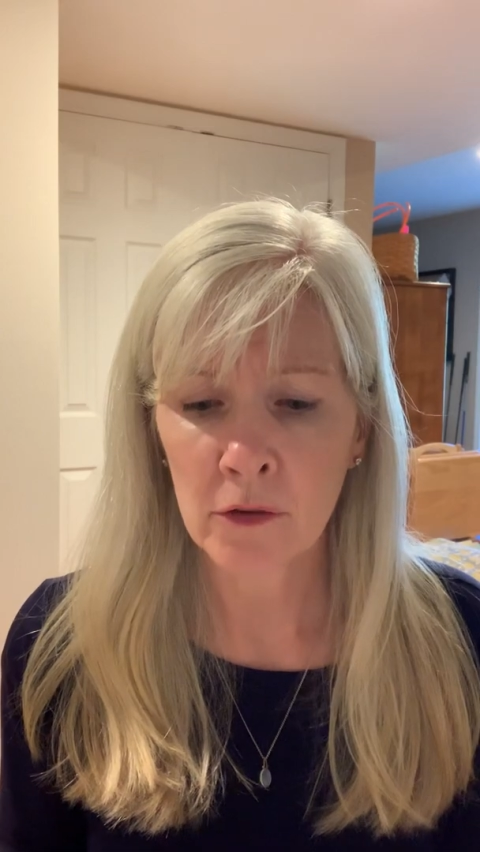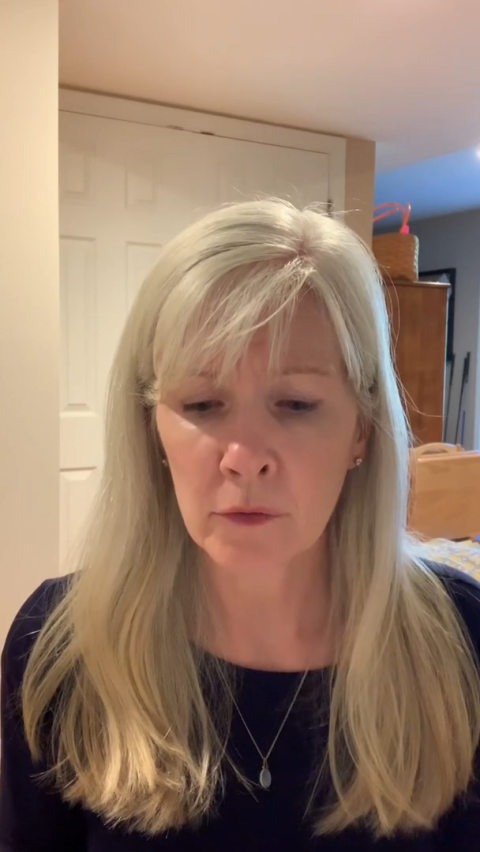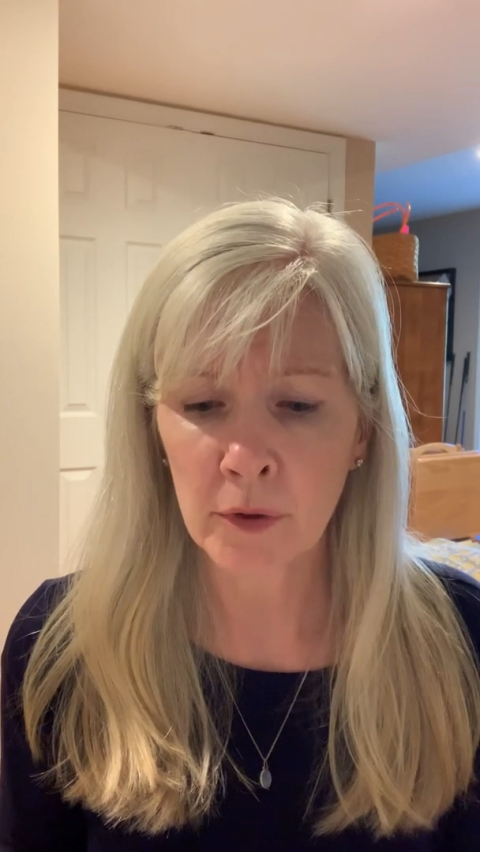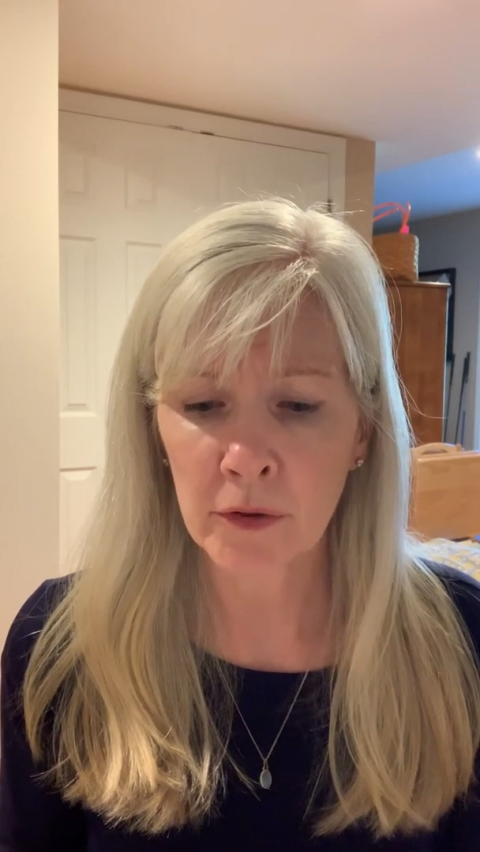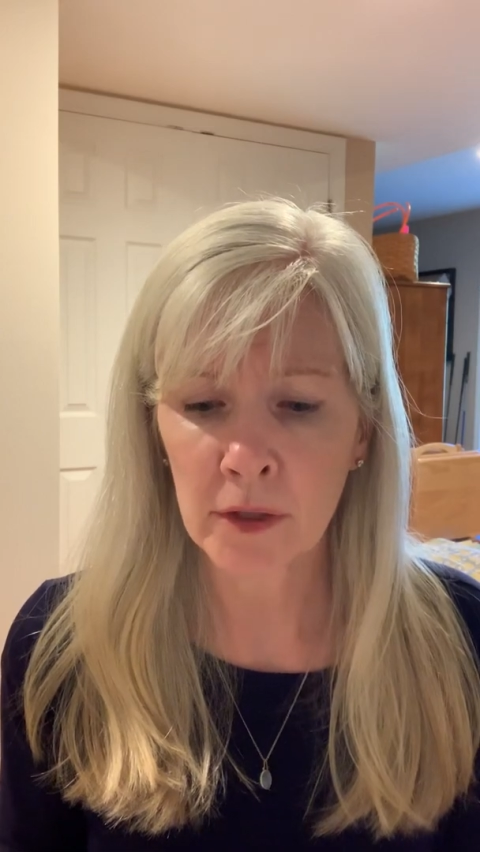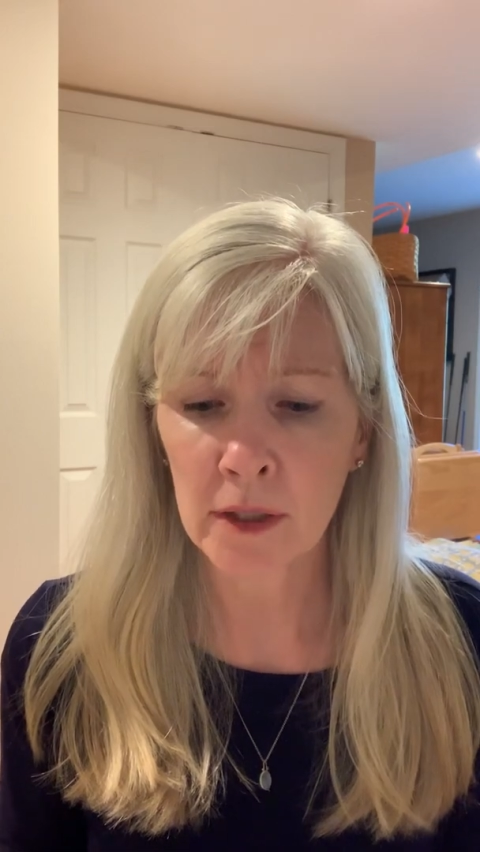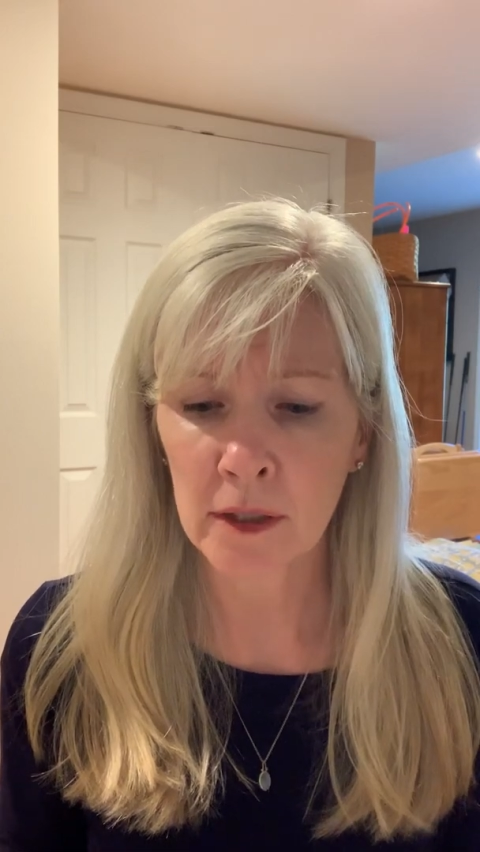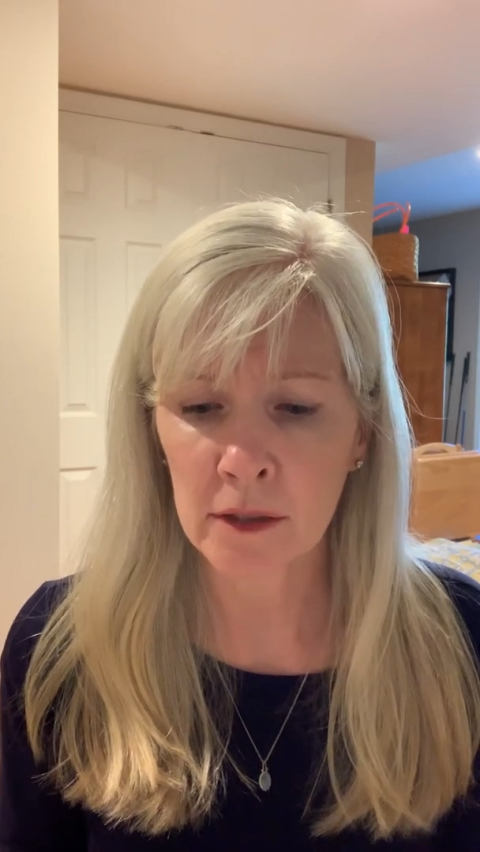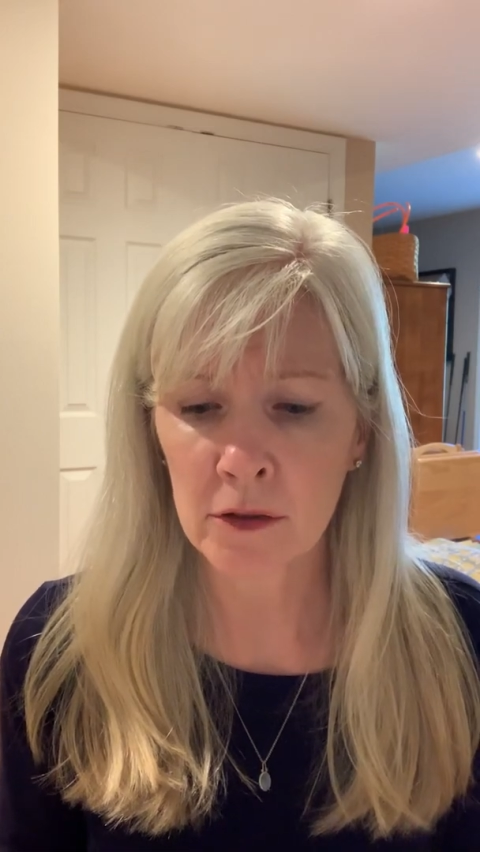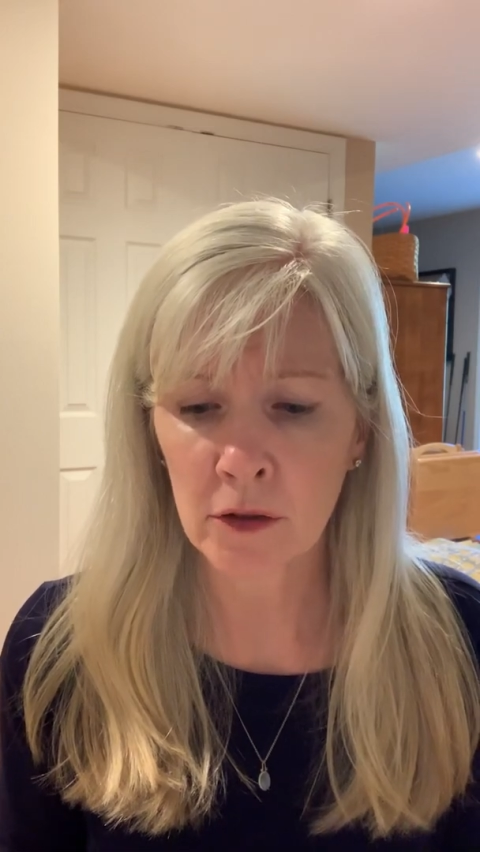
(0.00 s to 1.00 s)
with
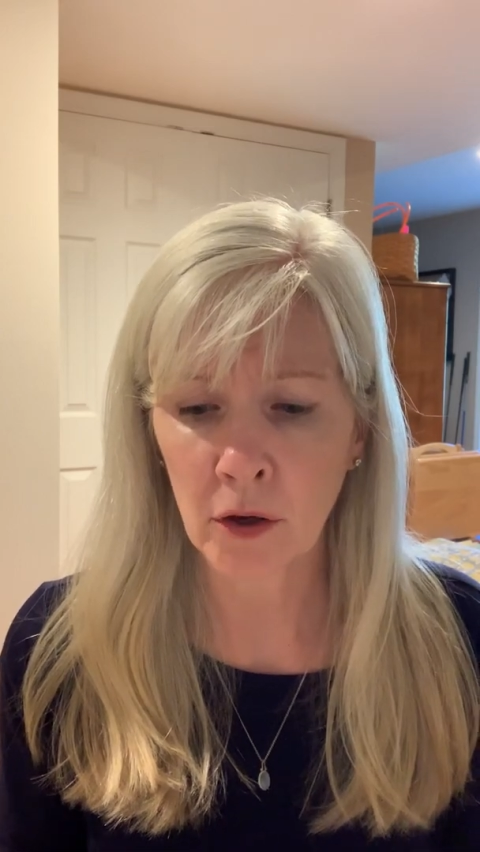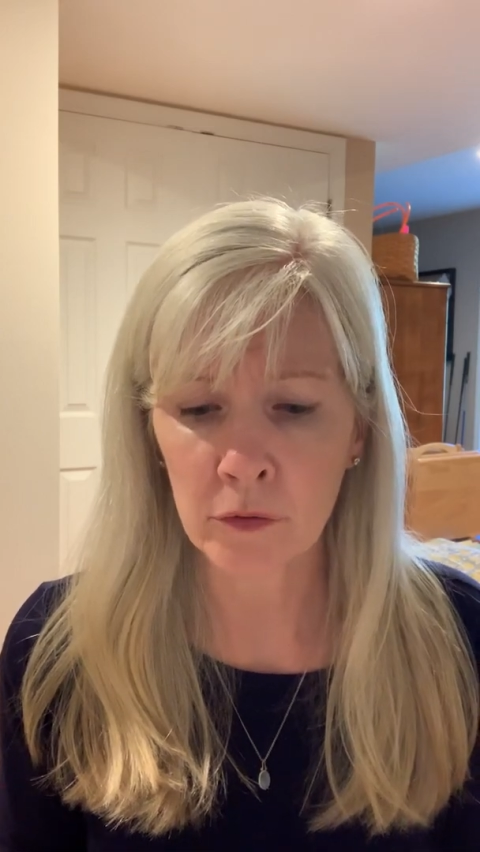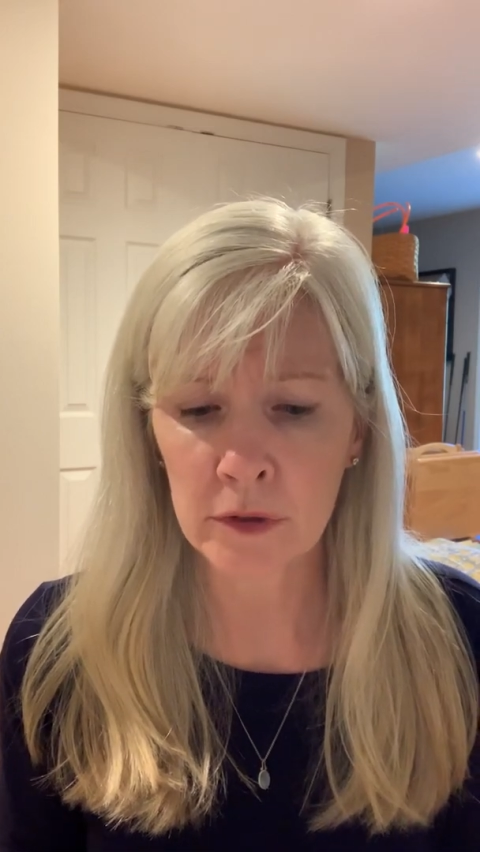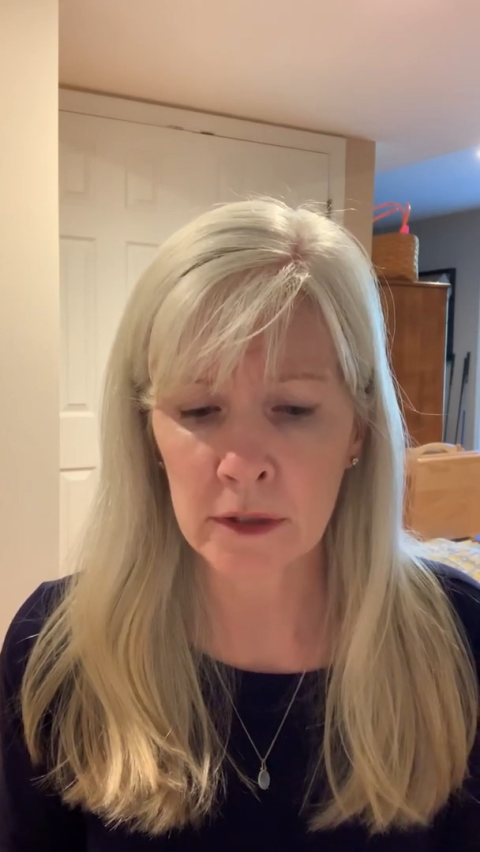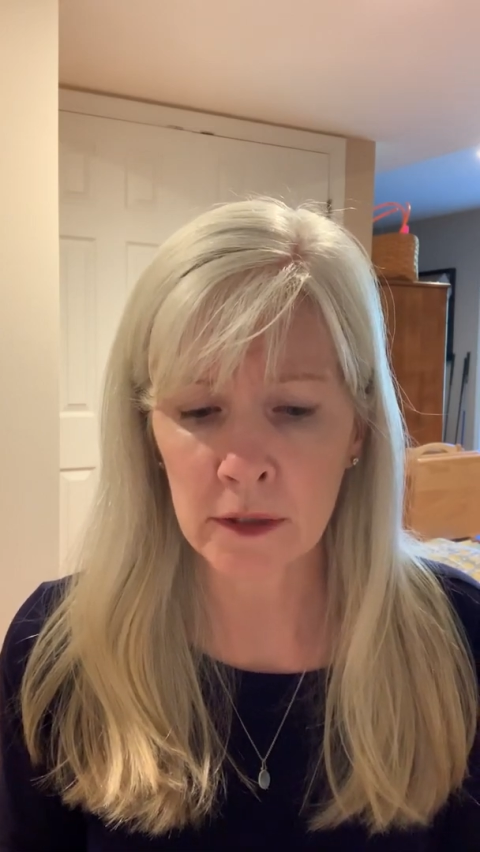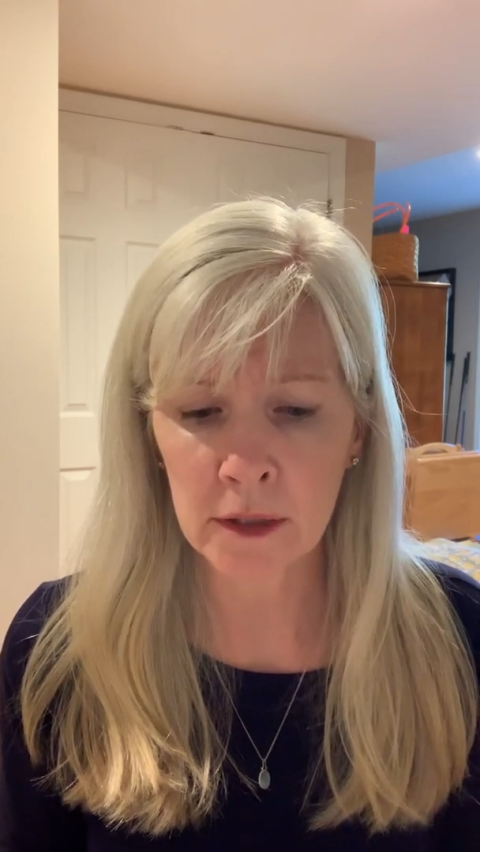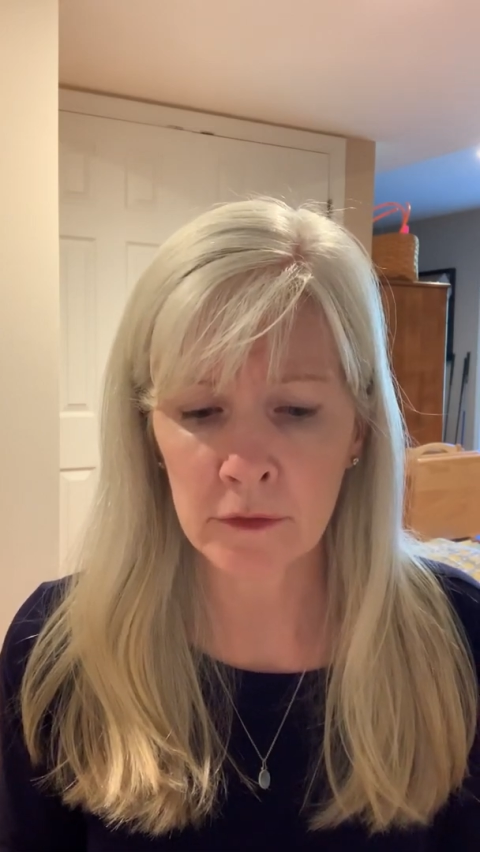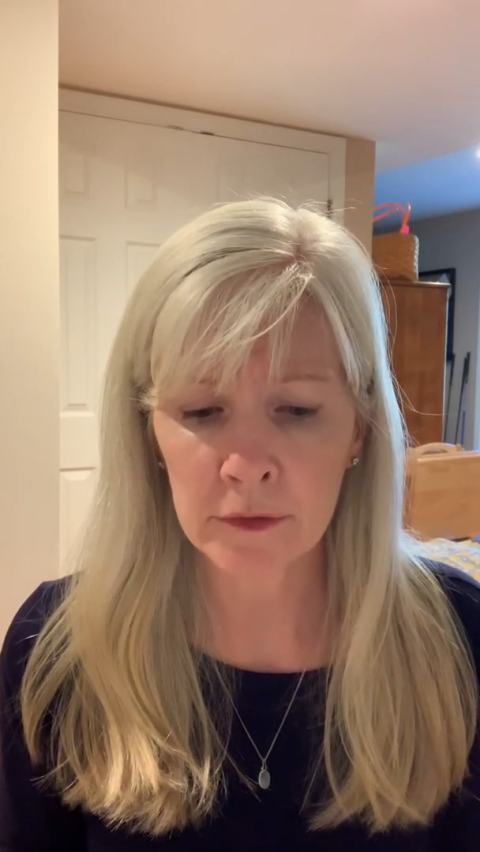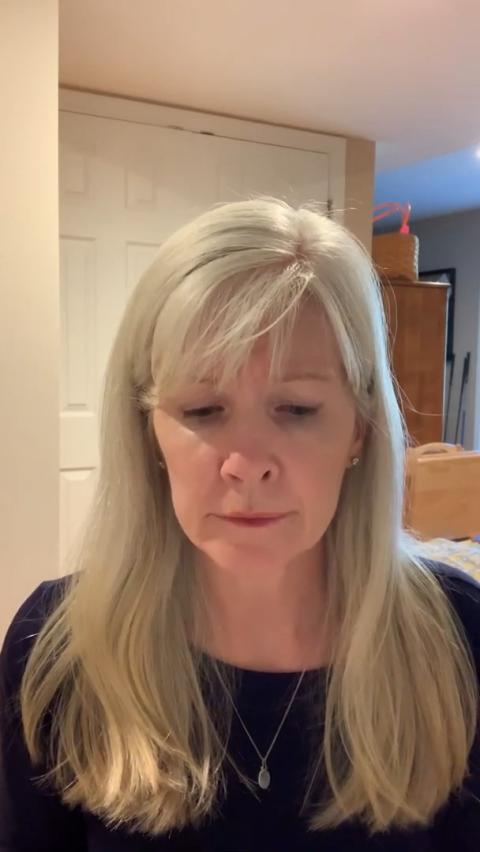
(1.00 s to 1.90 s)
his coat sleeve.